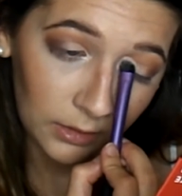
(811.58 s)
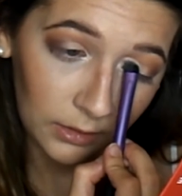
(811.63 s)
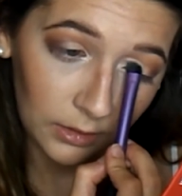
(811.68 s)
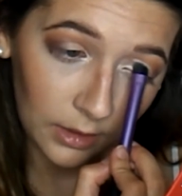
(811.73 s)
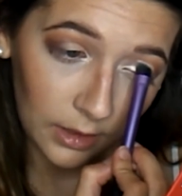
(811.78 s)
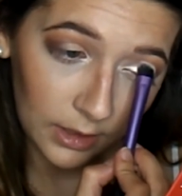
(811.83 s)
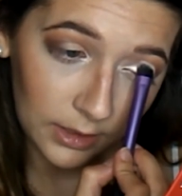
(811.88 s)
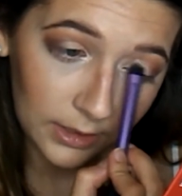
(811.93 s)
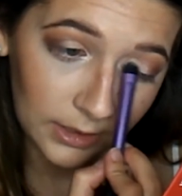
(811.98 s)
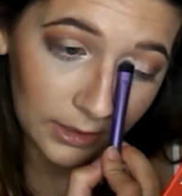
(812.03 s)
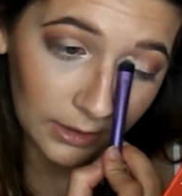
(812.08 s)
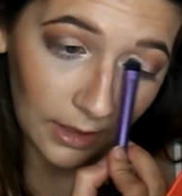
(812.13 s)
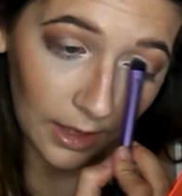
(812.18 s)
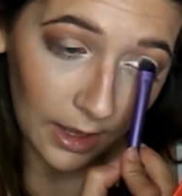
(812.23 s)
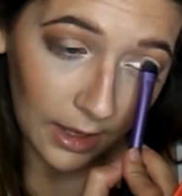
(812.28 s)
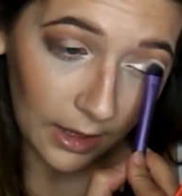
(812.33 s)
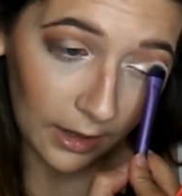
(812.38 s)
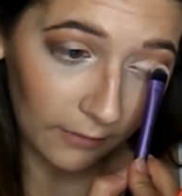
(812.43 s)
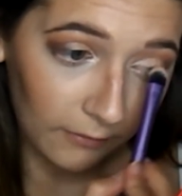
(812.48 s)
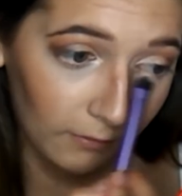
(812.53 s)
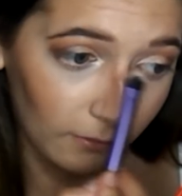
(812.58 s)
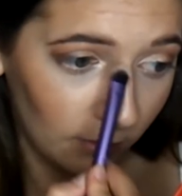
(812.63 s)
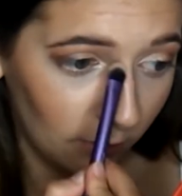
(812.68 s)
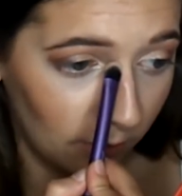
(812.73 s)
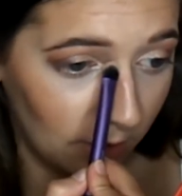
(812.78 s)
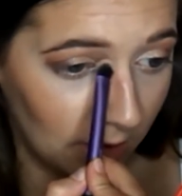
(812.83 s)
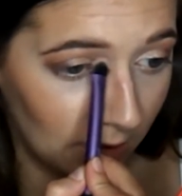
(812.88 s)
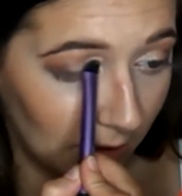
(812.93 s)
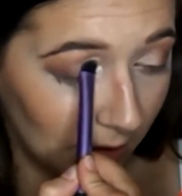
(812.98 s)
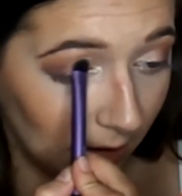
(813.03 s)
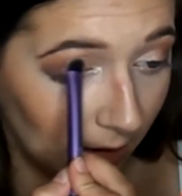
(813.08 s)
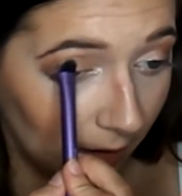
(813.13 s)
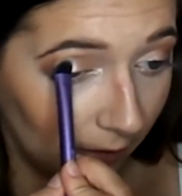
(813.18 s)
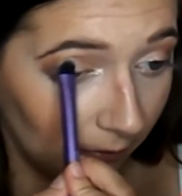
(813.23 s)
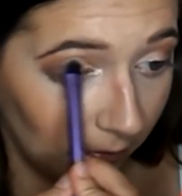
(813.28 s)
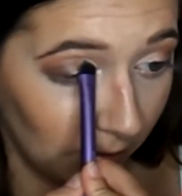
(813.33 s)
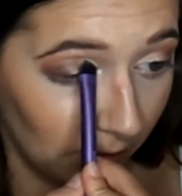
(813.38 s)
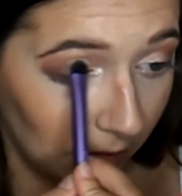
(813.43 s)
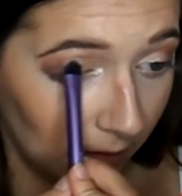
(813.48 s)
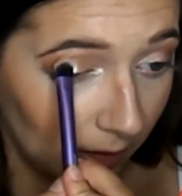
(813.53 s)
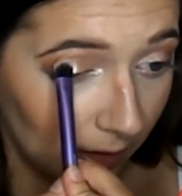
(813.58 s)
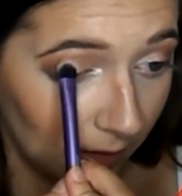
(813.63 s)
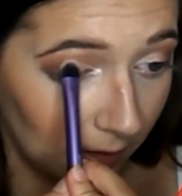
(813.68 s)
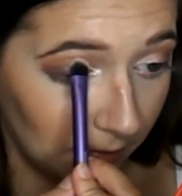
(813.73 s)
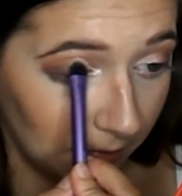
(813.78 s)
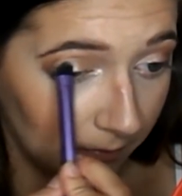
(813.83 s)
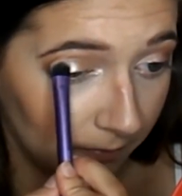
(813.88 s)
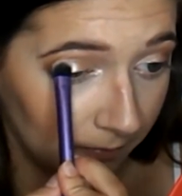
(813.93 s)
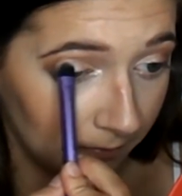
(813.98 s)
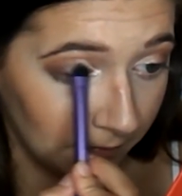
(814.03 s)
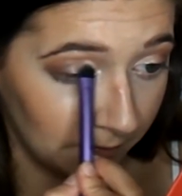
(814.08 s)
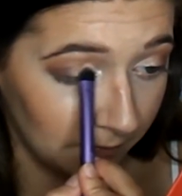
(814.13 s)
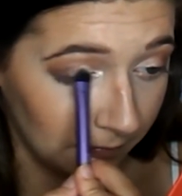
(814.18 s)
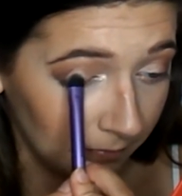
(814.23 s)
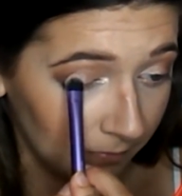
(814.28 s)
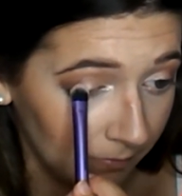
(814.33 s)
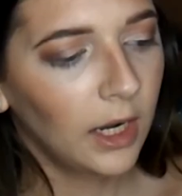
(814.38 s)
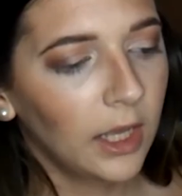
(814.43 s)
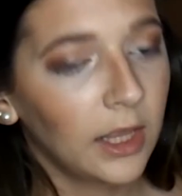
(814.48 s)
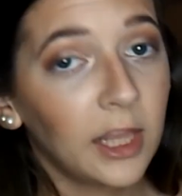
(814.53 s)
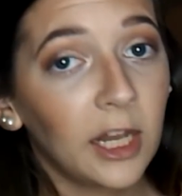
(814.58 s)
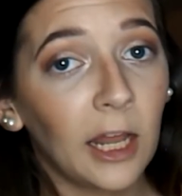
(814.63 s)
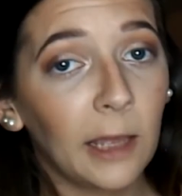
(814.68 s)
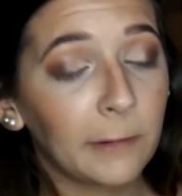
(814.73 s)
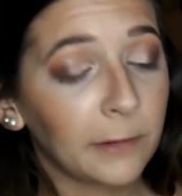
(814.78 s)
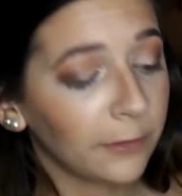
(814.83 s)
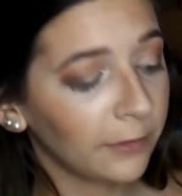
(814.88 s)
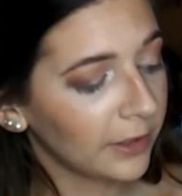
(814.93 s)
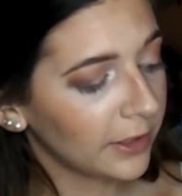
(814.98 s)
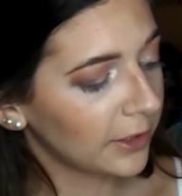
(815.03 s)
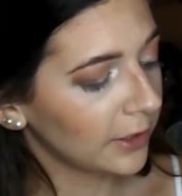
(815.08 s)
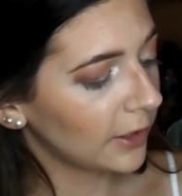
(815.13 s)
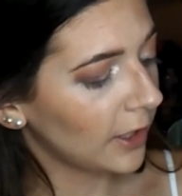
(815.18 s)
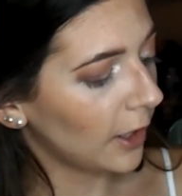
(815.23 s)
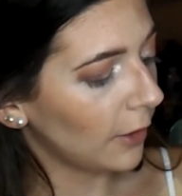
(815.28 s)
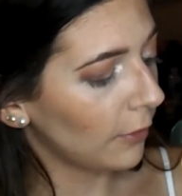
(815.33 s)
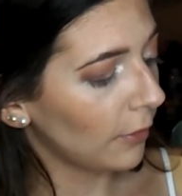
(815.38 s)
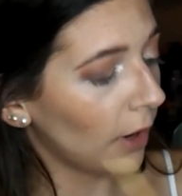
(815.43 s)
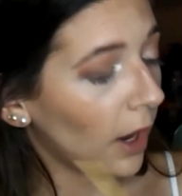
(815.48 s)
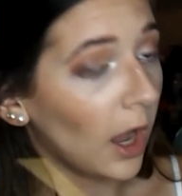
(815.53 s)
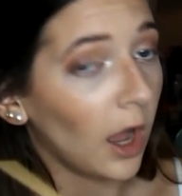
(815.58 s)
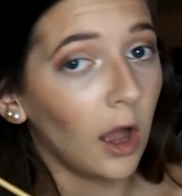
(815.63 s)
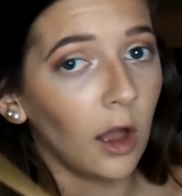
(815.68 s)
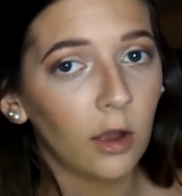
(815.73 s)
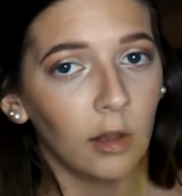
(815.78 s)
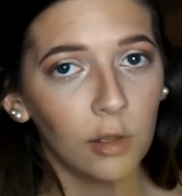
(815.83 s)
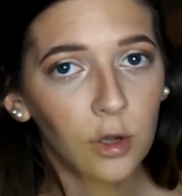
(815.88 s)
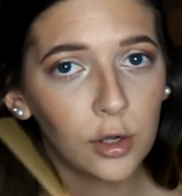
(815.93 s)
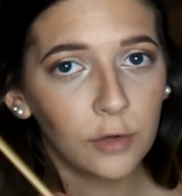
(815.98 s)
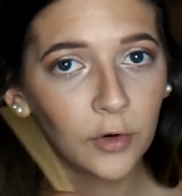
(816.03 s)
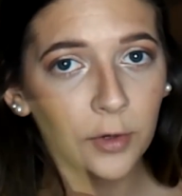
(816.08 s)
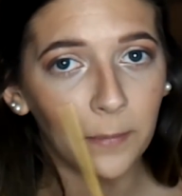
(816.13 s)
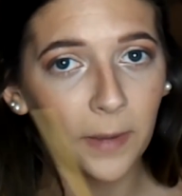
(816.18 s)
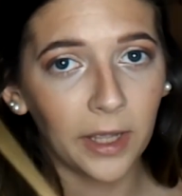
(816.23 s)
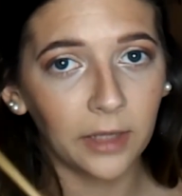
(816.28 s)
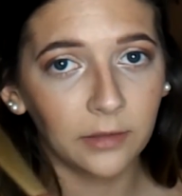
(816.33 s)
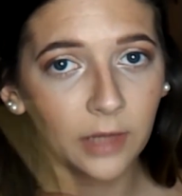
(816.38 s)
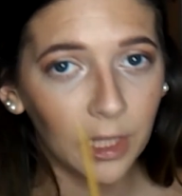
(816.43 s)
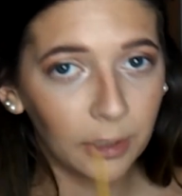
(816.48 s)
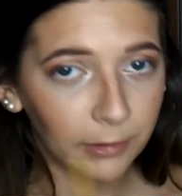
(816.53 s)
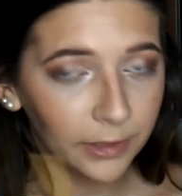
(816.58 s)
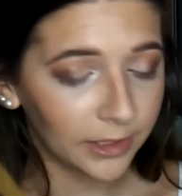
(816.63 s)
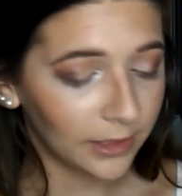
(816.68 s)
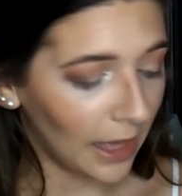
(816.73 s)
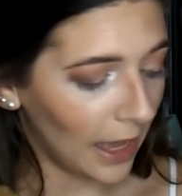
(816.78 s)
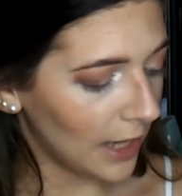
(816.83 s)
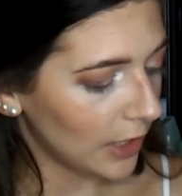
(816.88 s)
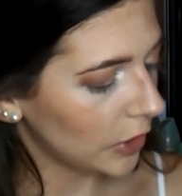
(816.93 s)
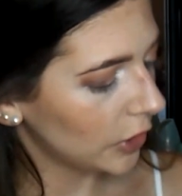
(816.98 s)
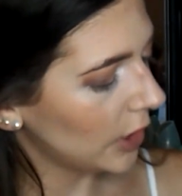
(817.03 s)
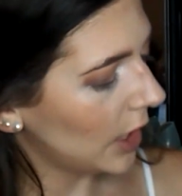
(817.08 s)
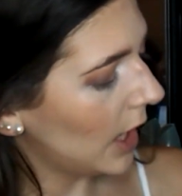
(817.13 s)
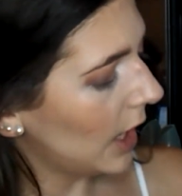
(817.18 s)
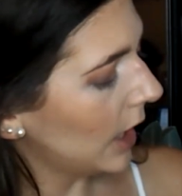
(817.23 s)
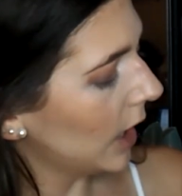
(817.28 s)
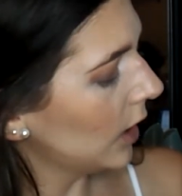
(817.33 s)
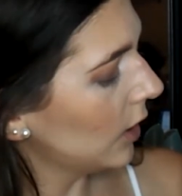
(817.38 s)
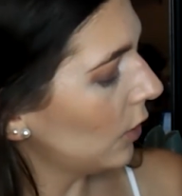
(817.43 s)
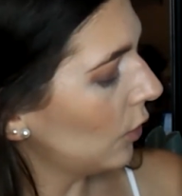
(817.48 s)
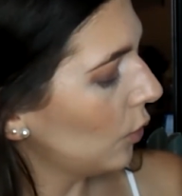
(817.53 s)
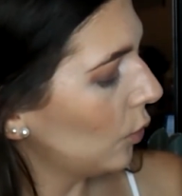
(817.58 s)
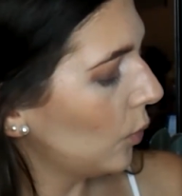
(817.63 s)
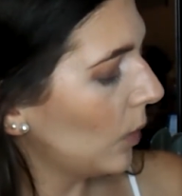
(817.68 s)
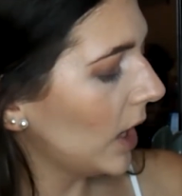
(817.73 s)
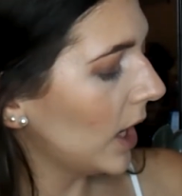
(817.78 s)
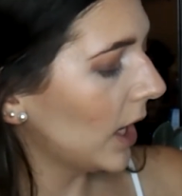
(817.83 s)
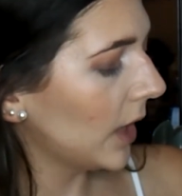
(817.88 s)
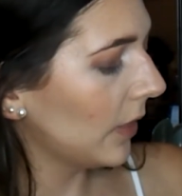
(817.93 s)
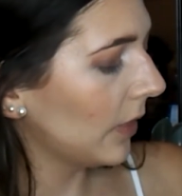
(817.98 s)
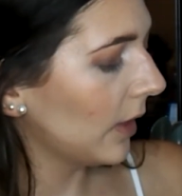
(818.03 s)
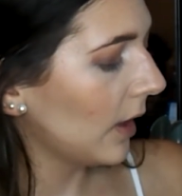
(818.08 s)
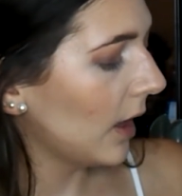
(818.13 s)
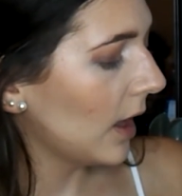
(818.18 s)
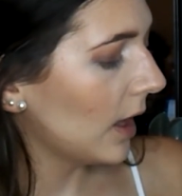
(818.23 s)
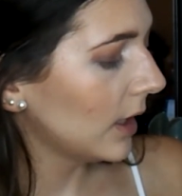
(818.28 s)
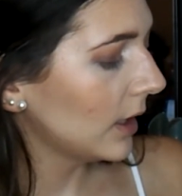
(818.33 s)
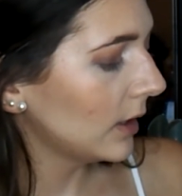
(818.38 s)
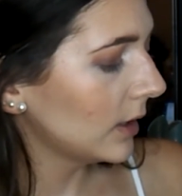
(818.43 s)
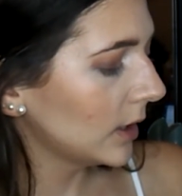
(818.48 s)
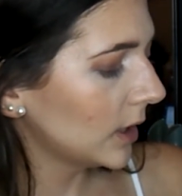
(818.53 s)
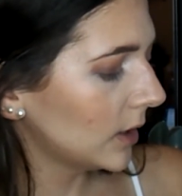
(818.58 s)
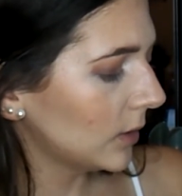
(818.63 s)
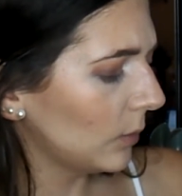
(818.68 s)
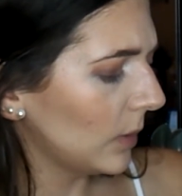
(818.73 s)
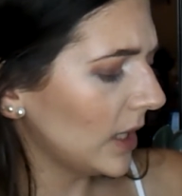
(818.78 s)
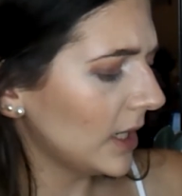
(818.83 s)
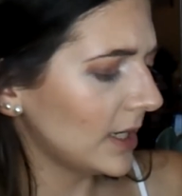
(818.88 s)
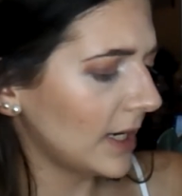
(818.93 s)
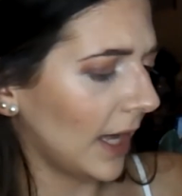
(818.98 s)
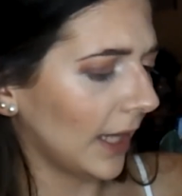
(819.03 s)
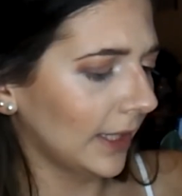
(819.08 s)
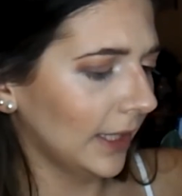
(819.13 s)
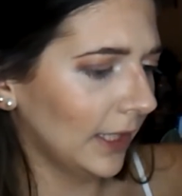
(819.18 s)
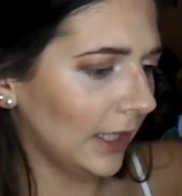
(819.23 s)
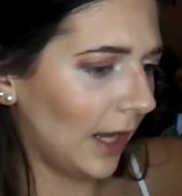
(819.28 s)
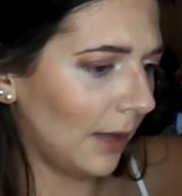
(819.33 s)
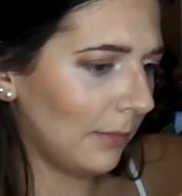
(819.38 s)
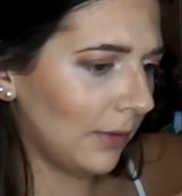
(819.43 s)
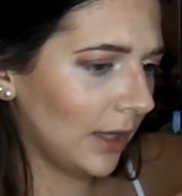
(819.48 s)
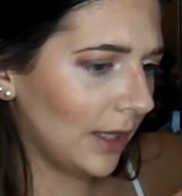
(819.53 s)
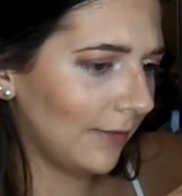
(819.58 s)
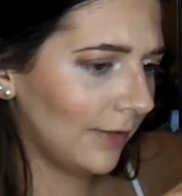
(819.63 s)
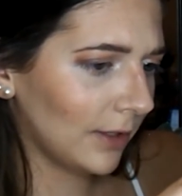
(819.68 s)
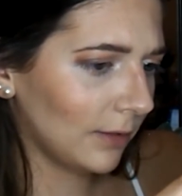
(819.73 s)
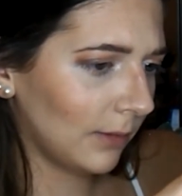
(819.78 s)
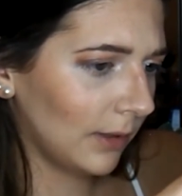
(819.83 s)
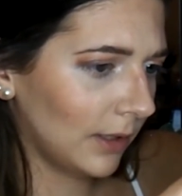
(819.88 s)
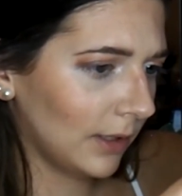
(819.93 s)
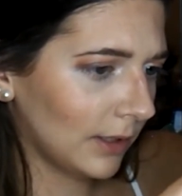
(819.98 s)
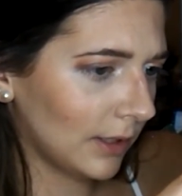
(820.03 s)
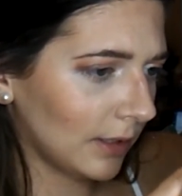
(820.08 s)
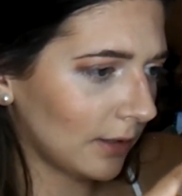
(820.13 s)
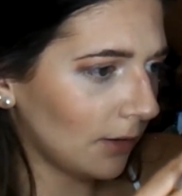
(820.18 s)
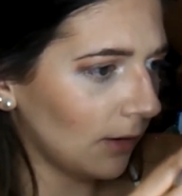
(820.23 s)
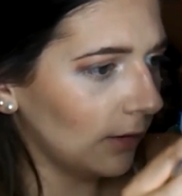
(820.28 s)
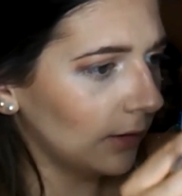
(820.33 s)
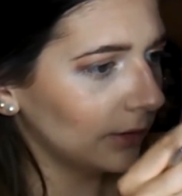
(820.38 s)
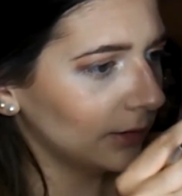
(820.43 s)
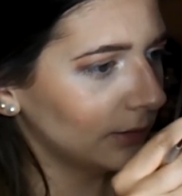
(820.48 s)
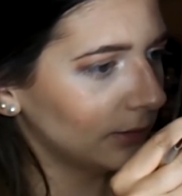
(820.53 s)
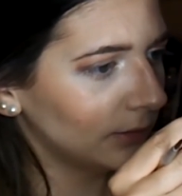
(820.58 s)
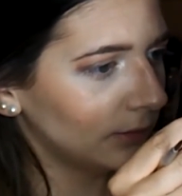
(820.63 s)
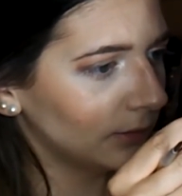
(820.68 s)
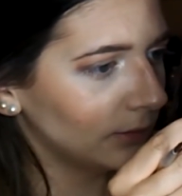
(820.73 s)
That's life. We can live with it. And then I'm going to go over my lower lash line with Sweet Nothing, I believe is what this is called.